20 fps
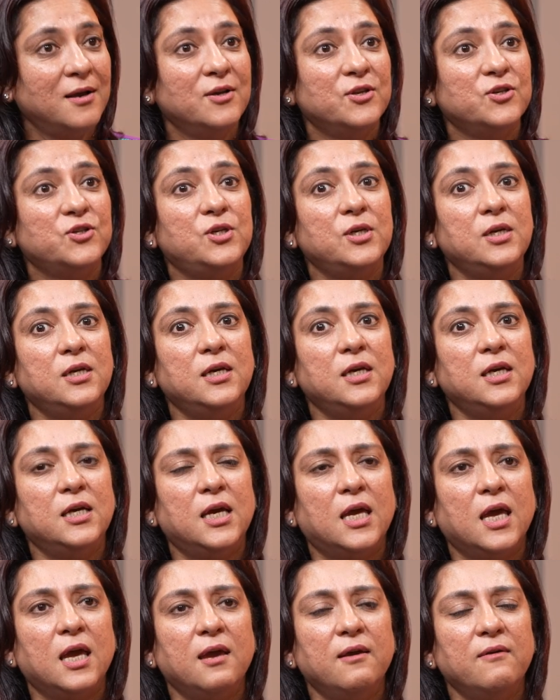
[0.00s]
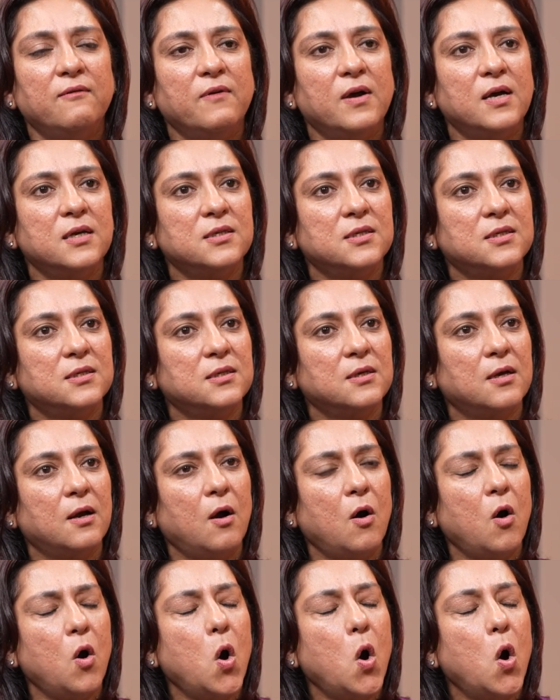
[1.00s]
She gave us
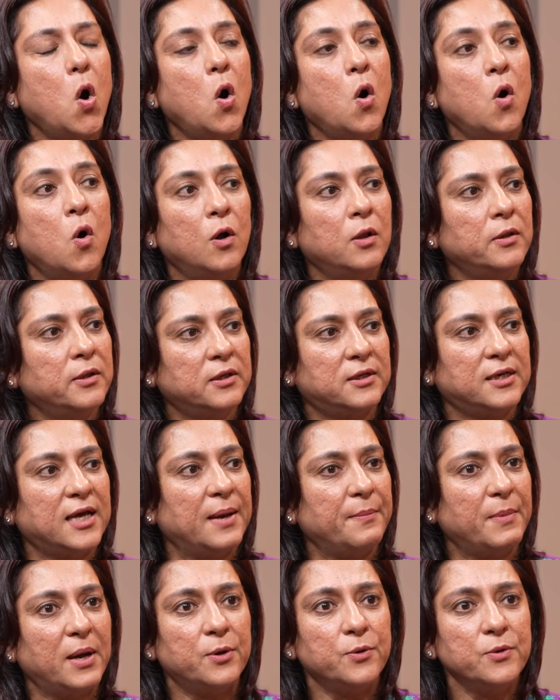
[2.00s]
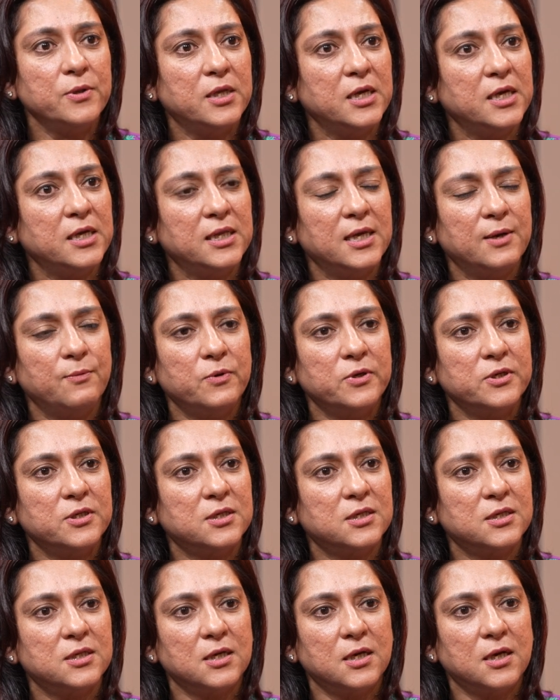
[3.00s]
all the time. I don't think there
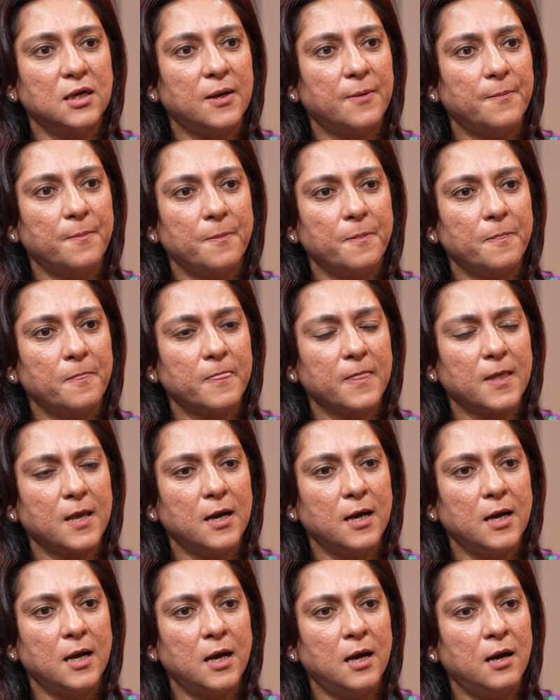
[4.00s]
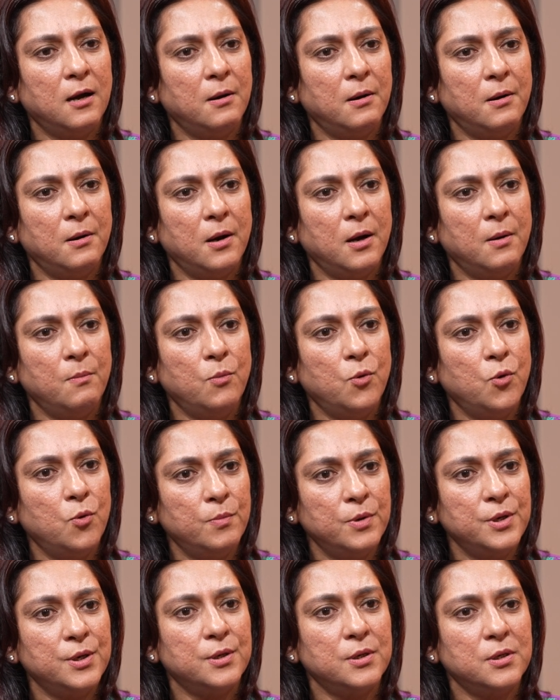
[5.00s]
was a
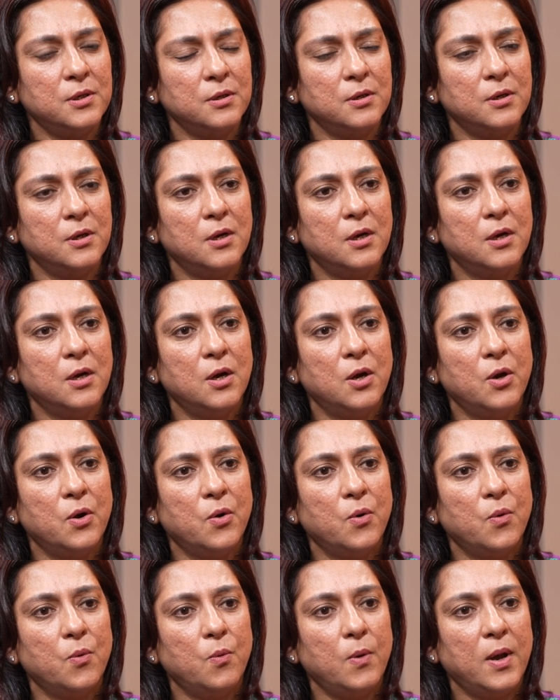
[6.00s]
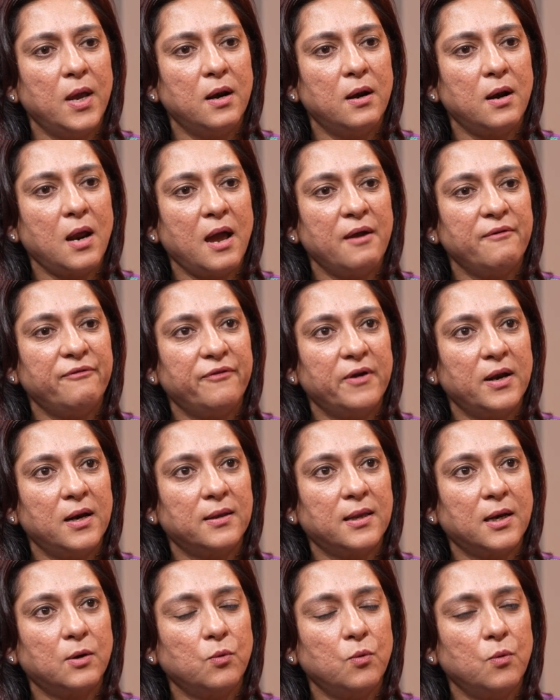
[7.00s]
moment where I felt
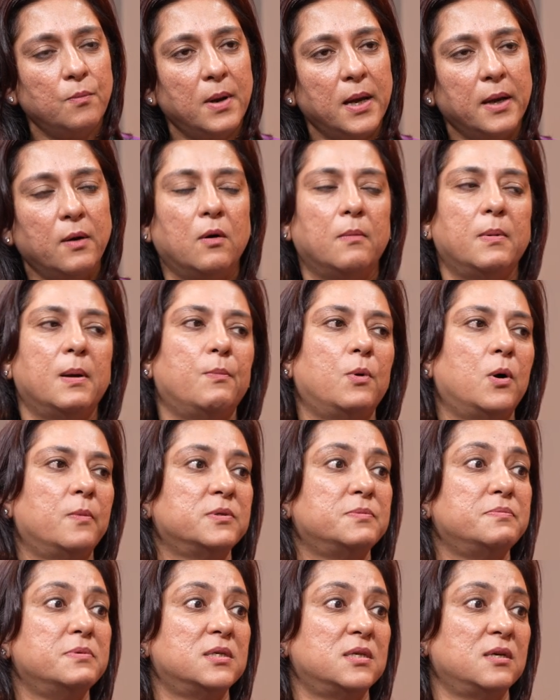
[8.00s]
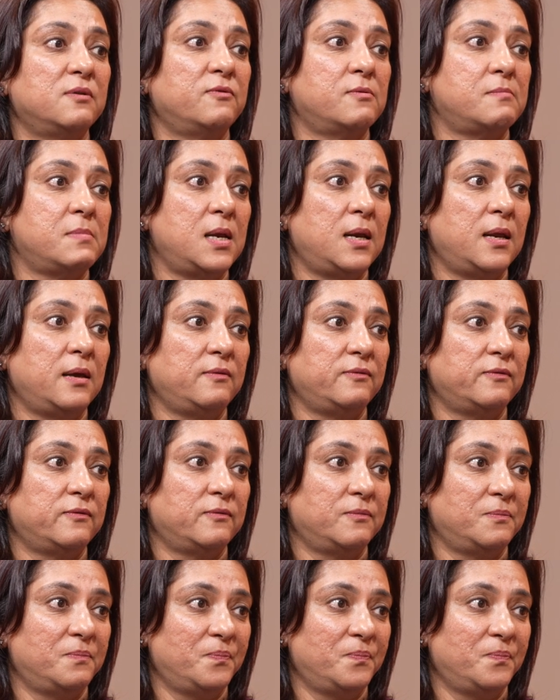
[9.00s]
that, oh my God, my mom's missing from my life.